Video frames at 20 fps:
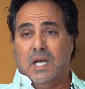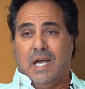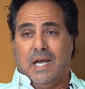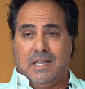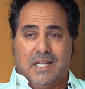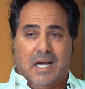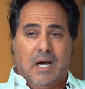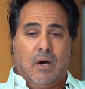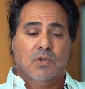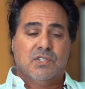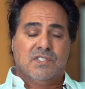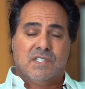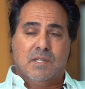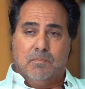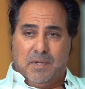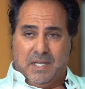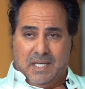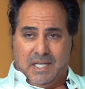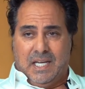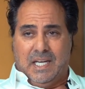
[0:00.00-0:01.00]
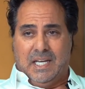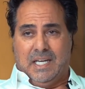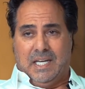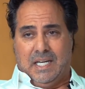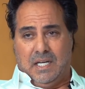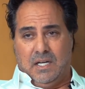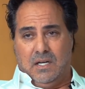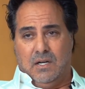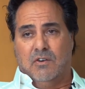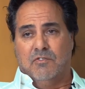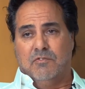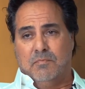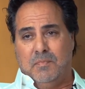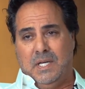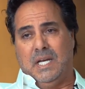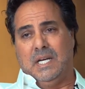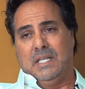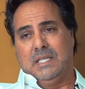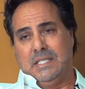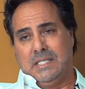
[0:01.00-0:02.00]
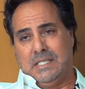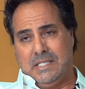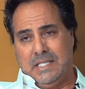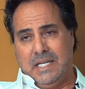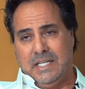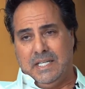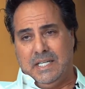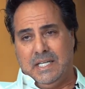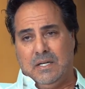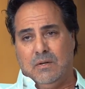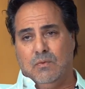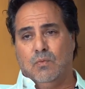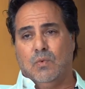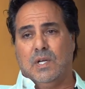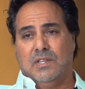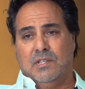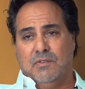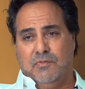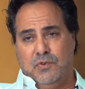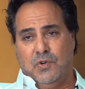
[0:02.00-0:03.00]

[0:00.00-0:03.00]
and that was the beginning of me understanding what the